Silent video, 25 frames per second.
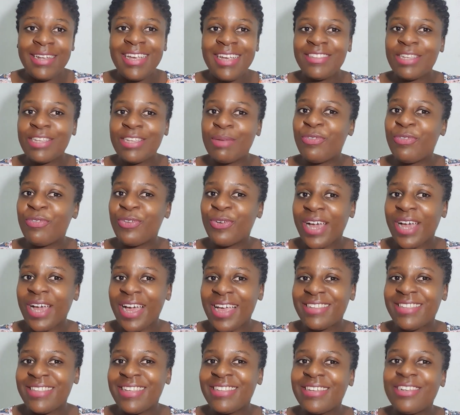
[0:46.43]
Some of you
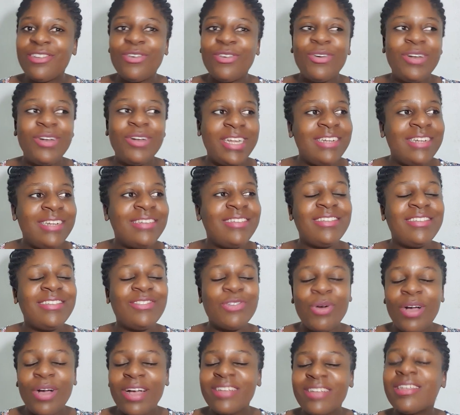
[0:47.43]
guys, they said, oh, Len,
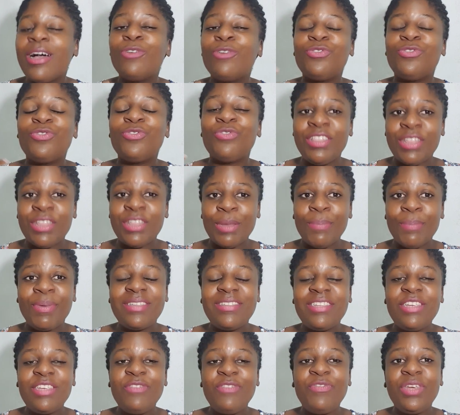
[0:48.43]
show us how to write the
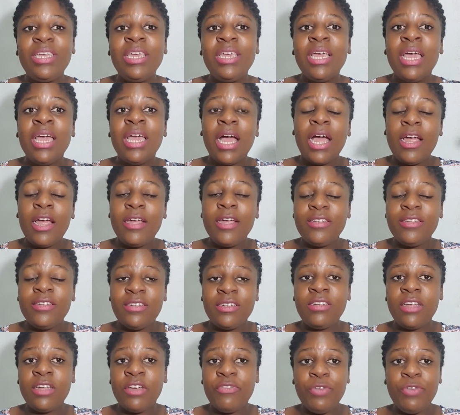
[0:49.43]
best CV. I
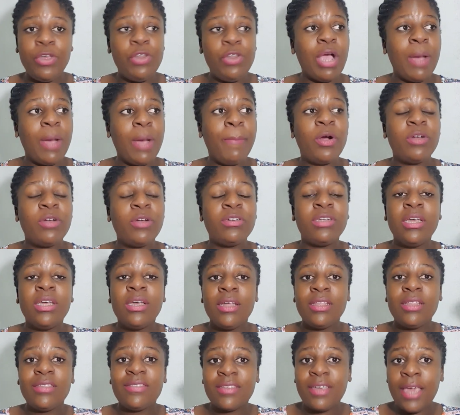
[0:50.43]
did a video about
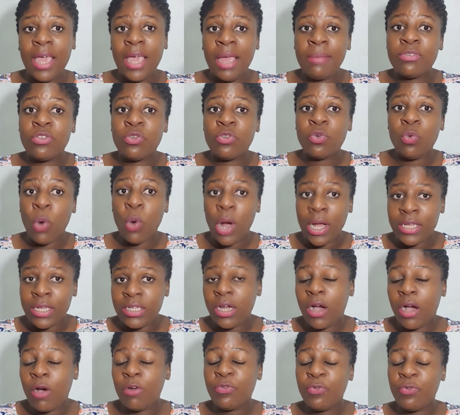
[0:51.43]
scams to watch
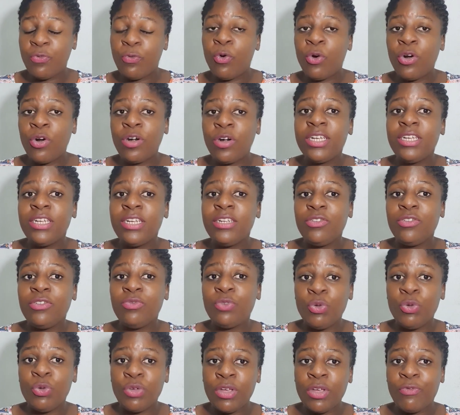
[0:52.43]
out for in
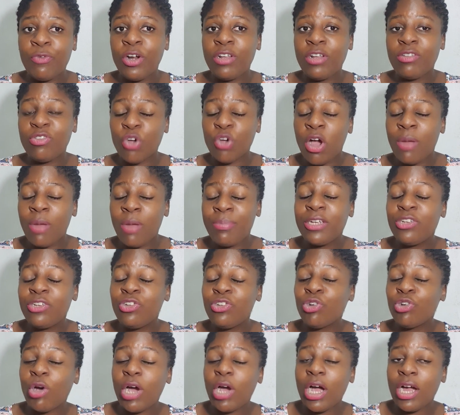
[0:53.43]
looking for a job in
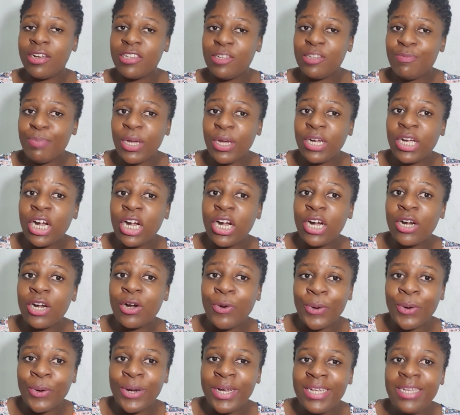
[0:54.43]
Johannesburg,
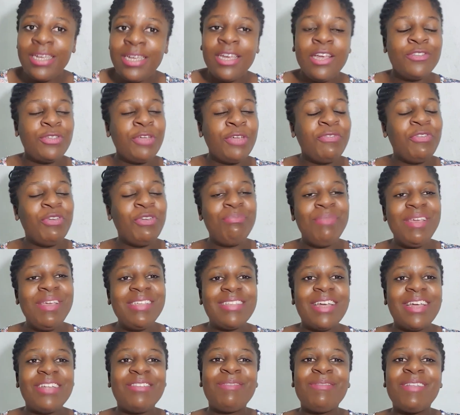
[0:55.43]
Goli. So if you missed
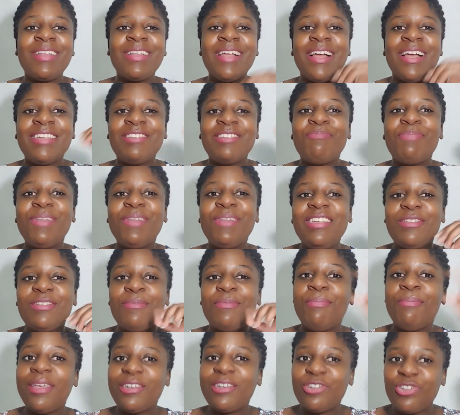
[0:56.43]
that, guys, please
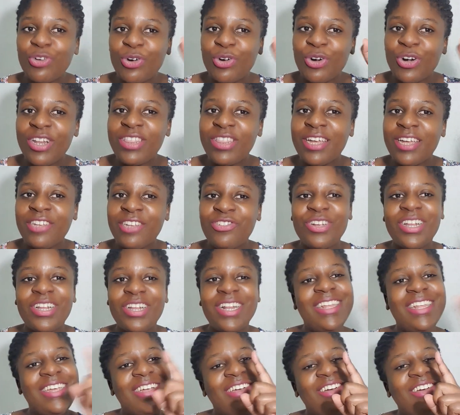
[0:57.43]
make sure that you
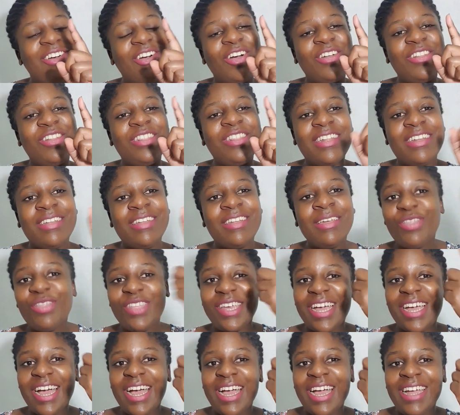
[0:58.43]
click on the
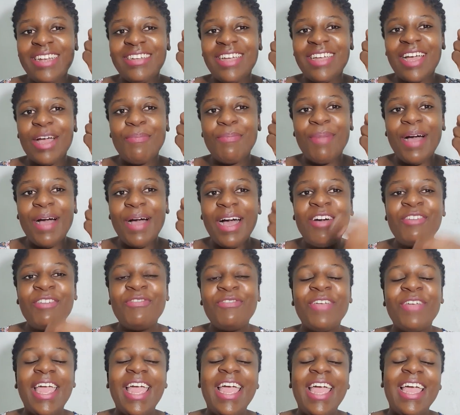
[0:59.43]
card
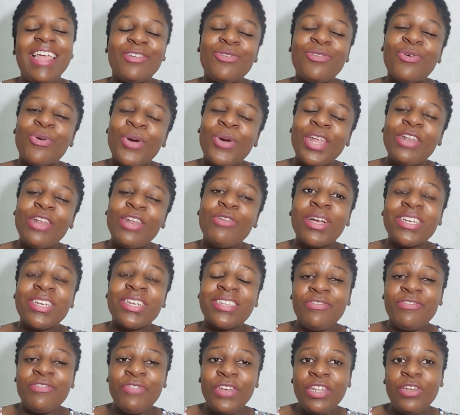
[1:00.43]
above and go and watch
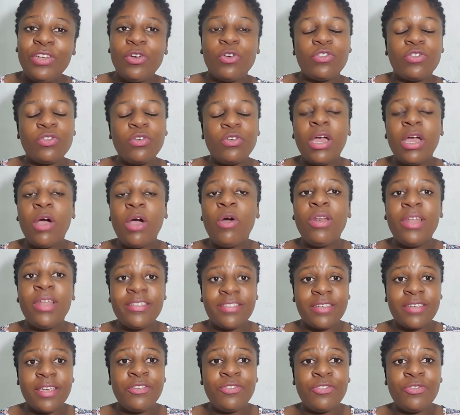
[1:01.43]
that video. So now
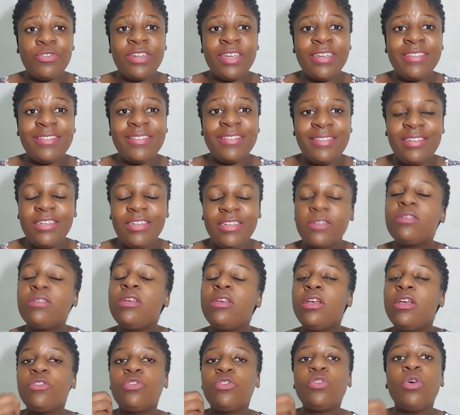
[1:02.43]
let's get into today's tea.
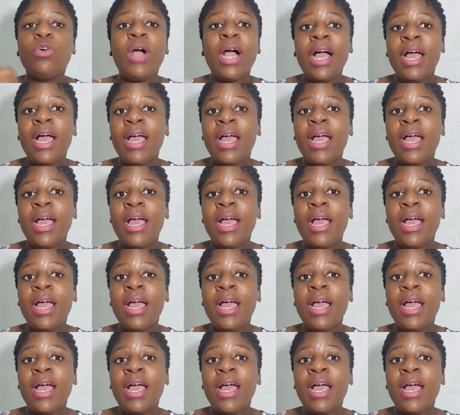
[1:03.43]
So I